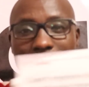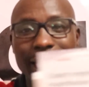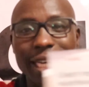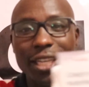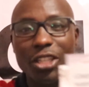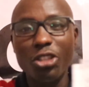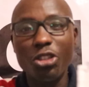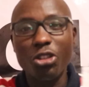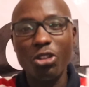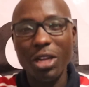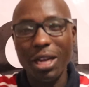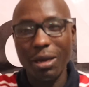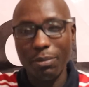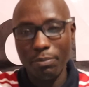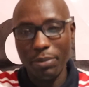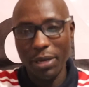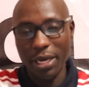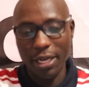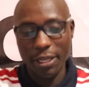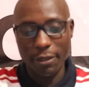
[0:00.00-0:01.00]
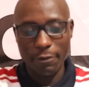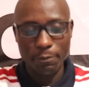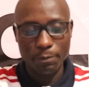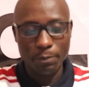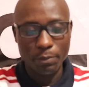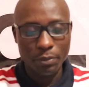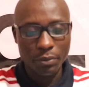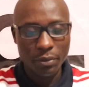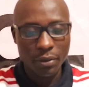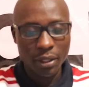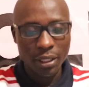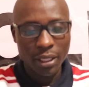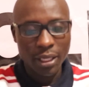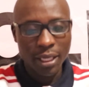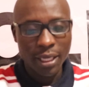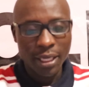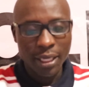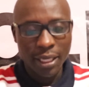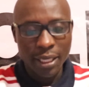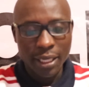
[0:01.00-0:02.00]
linked company,
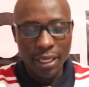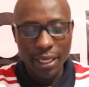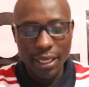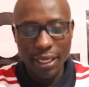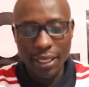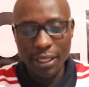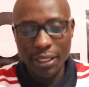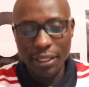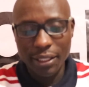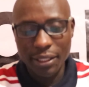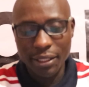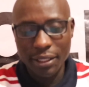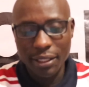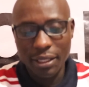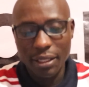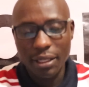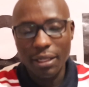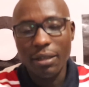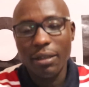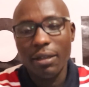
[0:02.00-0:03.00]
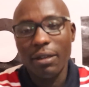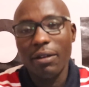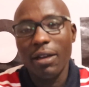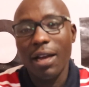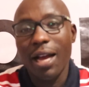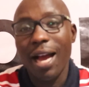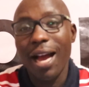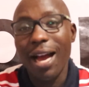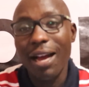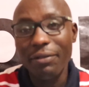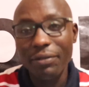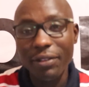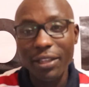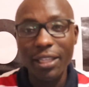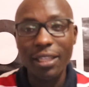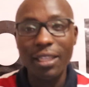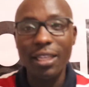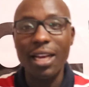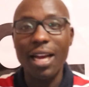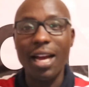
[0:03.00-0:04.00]
is
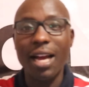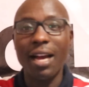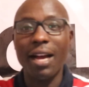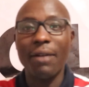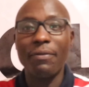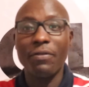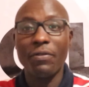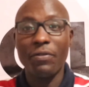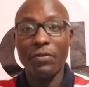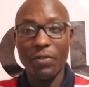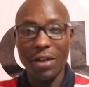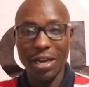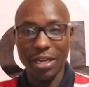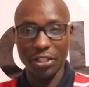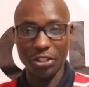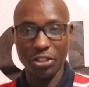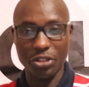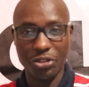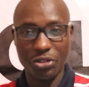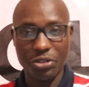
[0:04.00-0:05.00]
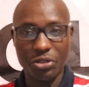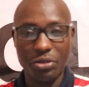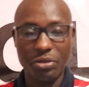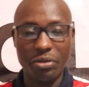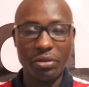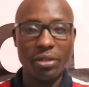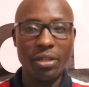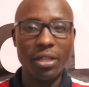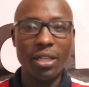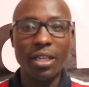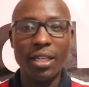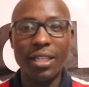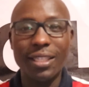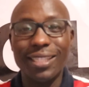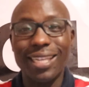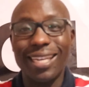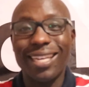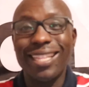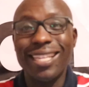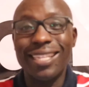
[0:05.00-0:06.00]
having a fight,
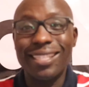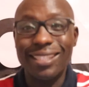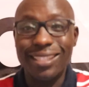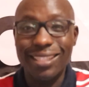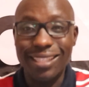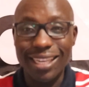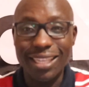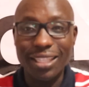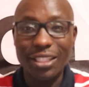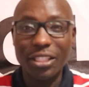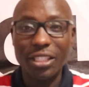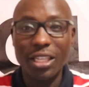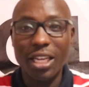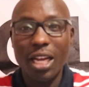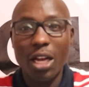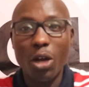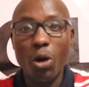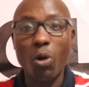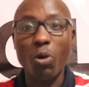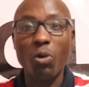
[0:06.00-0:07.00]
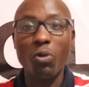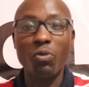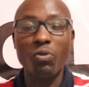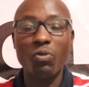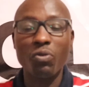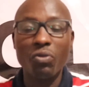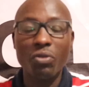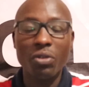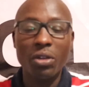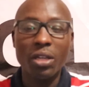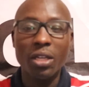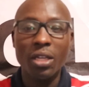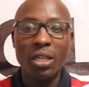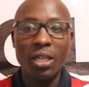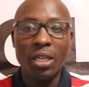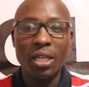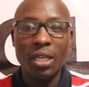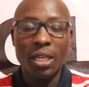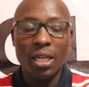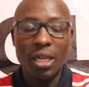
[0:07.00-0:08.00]
is at the center of
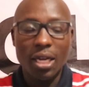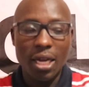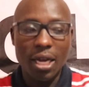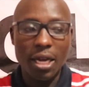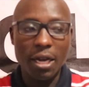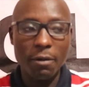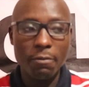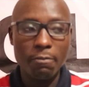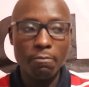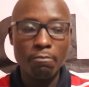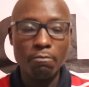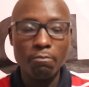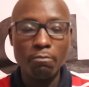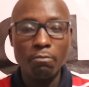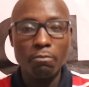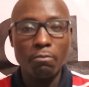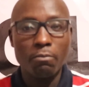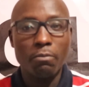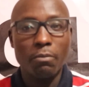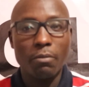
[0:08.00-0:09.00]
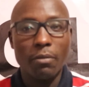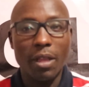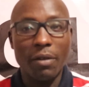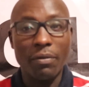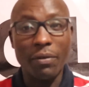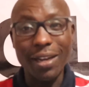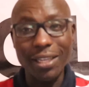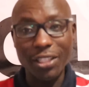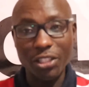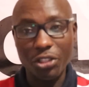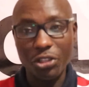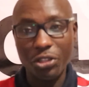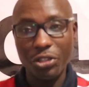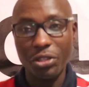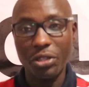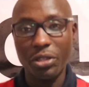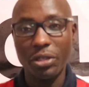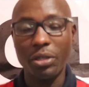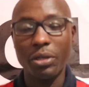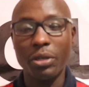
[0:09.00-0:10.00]
um, a
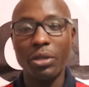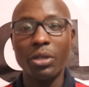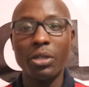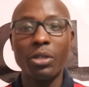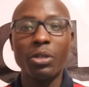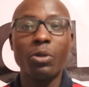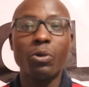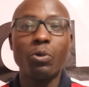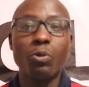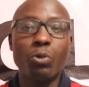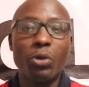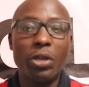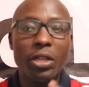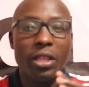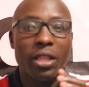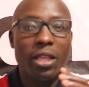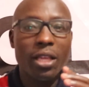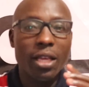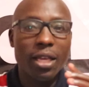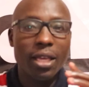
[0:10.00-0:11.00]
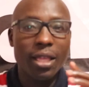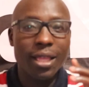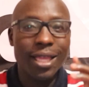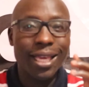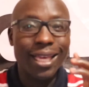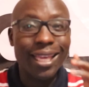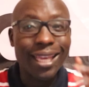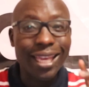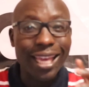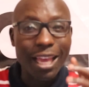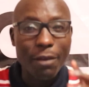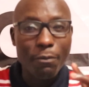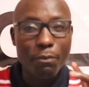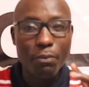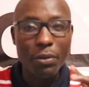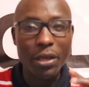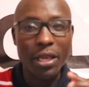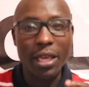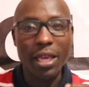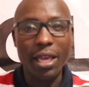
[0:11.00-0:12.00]
fight with the
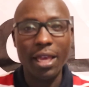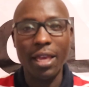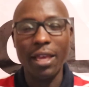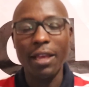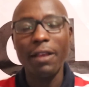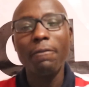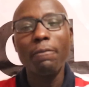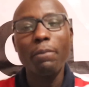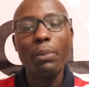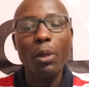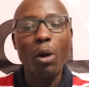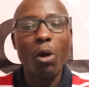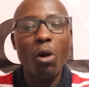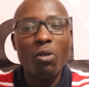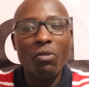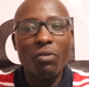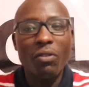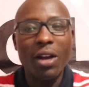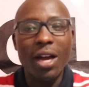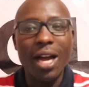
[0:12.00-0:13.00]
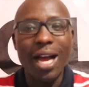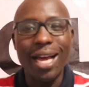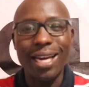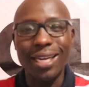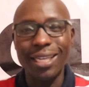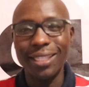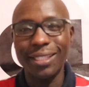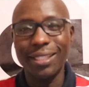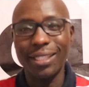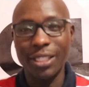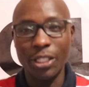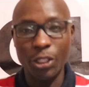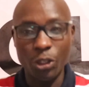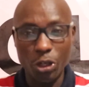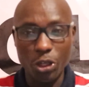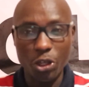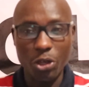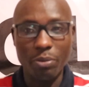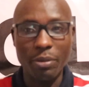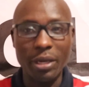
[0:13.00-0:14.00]
KPA over a lease
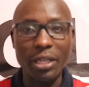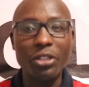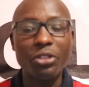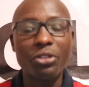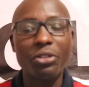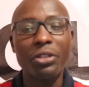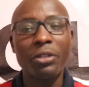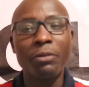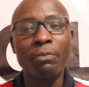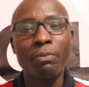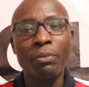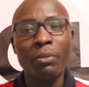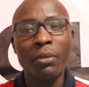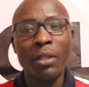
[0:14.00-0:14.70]
document